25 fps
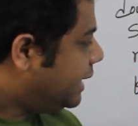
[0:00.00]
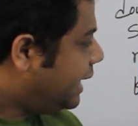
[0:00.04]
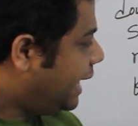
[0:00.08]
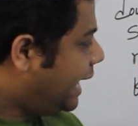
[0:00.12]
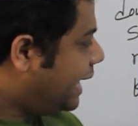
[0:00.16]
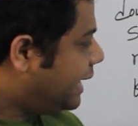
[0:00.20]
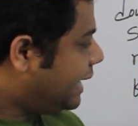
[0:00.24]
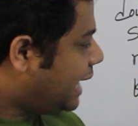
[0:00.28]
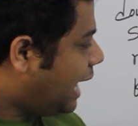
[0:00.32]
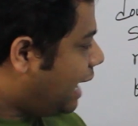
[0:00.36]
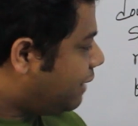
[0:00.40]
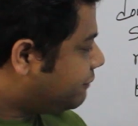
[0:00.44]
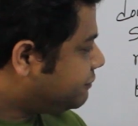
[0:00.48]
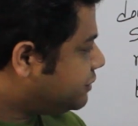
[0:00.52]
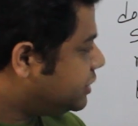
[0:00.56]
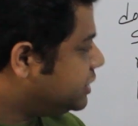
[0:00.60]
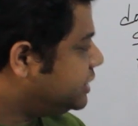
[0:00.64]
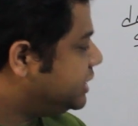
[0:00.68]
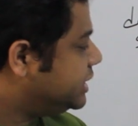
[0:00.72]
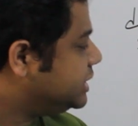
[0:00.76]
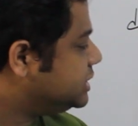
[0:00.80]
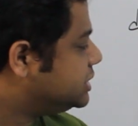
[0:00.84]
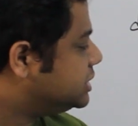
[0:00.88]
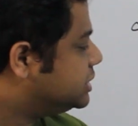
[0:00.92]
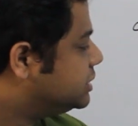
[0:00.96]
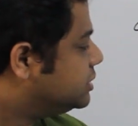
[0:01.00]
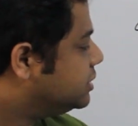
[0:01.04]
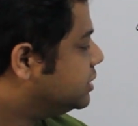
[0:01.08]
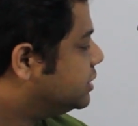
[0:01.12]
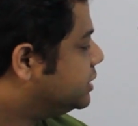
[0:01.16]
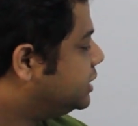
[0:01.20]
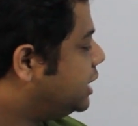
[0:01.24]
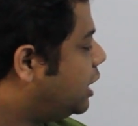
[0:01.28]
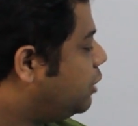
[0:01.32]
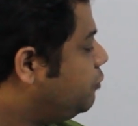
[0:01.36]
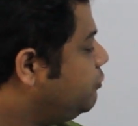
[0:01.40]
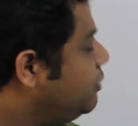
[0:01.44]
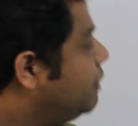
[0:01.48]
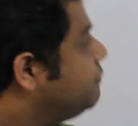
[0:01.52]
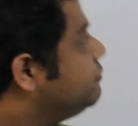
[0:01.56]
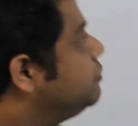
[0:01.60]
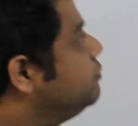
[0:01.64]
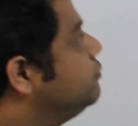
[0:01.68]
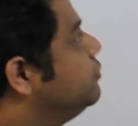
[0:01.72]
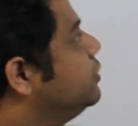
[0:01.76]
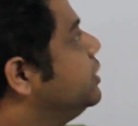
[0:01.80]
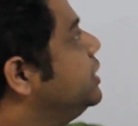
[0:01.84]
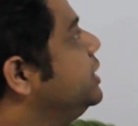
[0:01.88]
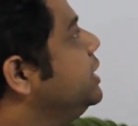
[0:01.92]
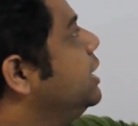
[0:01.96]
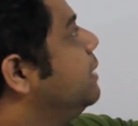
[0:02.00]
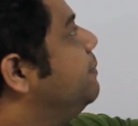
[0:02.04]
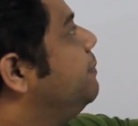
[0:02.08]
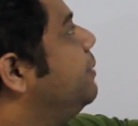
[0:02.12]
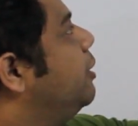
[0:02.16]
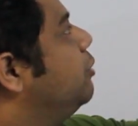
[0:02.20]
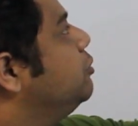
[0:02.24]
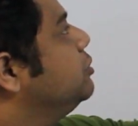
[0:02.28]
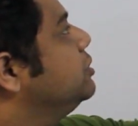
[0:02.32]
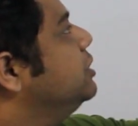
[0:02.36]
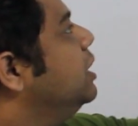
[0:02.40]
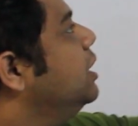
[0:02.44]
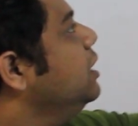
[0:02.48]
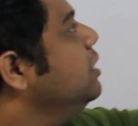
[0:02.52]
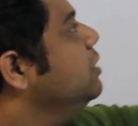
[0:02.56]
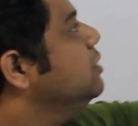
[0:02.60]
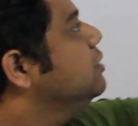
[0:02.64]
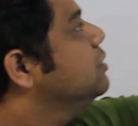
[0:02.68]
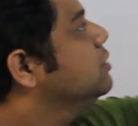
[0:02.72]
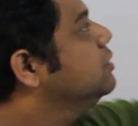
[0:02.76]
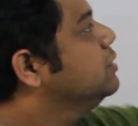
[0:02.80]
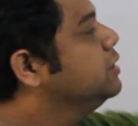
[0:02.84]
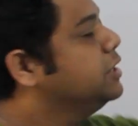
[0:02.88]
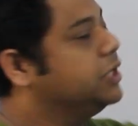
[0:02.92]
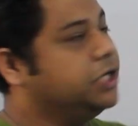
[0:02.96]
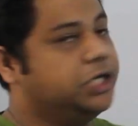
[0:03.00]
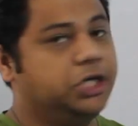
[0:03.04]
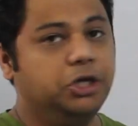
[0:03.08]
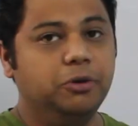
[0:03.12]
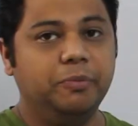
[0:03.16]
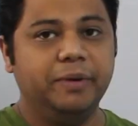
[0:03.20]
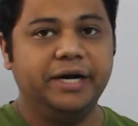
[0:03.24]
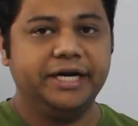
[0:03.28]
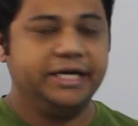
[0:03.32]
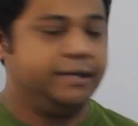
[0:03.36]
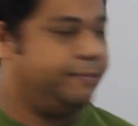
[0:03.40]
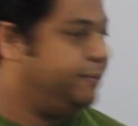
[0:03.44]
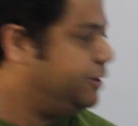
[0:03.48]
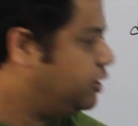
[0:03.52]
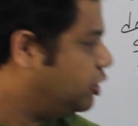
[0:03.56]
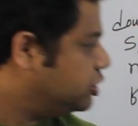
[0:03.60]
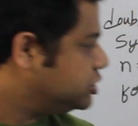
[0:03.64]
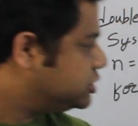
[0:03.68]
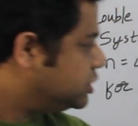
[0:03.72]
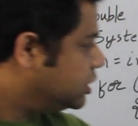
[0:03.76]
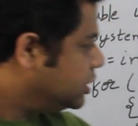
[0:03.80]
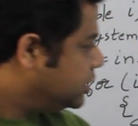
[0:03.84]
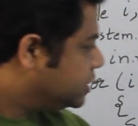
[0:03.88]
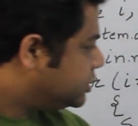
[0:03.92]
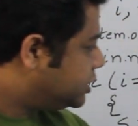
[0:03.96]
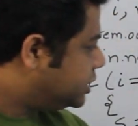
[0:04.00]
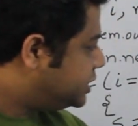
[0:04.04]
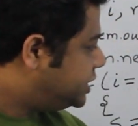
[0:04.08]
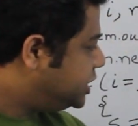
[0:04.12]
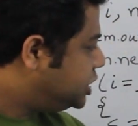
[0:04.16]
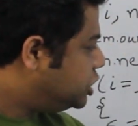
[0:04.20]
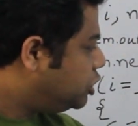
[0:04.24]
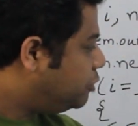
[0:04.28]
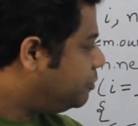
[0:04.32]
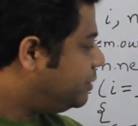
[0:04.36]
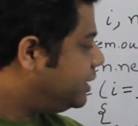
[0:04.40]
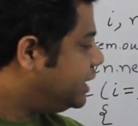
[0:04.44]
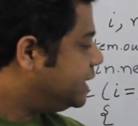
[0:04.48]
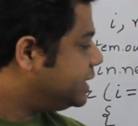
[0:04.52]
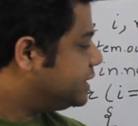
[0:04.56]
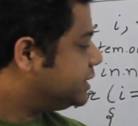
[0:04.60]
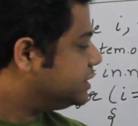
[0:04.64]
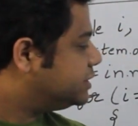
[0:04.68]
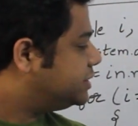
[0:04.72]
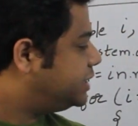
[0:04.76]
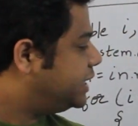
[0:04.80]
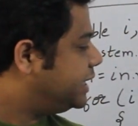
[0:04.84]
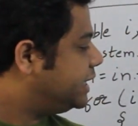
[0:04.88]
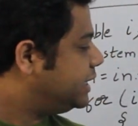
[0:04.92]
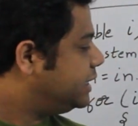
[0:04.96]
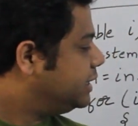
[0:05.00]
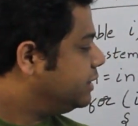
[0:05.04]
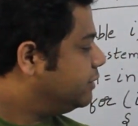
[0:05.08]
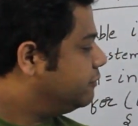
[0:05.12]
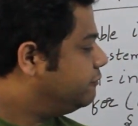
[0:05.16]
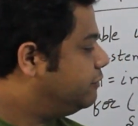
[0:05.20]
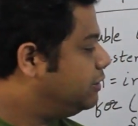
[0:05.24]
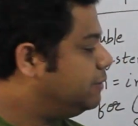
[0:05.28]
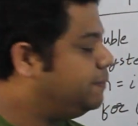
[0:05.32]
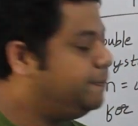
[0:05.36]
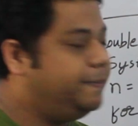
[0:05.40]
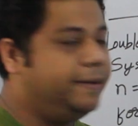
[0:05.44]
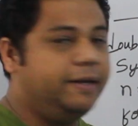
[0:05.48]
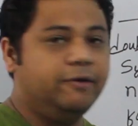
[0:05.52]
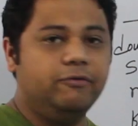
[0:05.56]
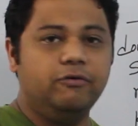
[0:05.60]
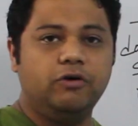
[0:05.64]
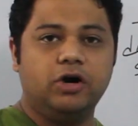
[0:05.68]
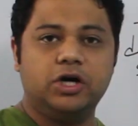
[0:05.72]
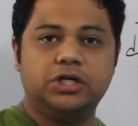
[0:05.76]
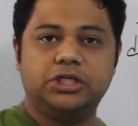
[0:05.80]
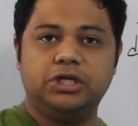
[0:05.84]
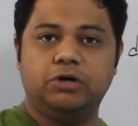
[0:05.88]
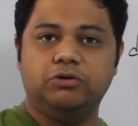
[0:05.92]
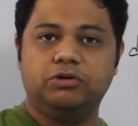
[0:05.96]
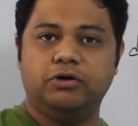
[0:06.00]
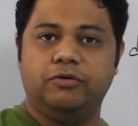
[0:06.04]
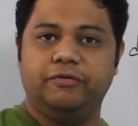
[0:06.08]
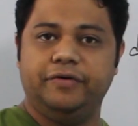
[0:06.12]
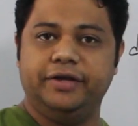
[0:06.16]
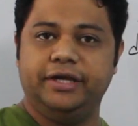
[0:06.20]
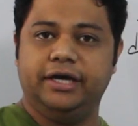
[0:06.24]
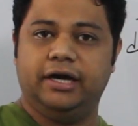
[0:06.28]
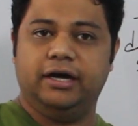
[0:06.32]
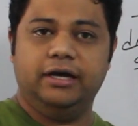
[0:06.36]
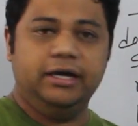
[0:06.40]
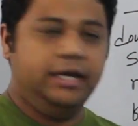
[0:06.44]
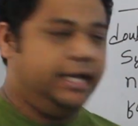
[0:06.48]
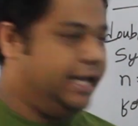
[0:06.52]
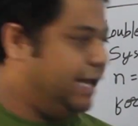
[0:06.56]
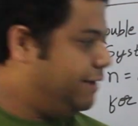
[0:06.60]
And after this, now we have to worry about the numerator because the denominator thing will be worked out over here.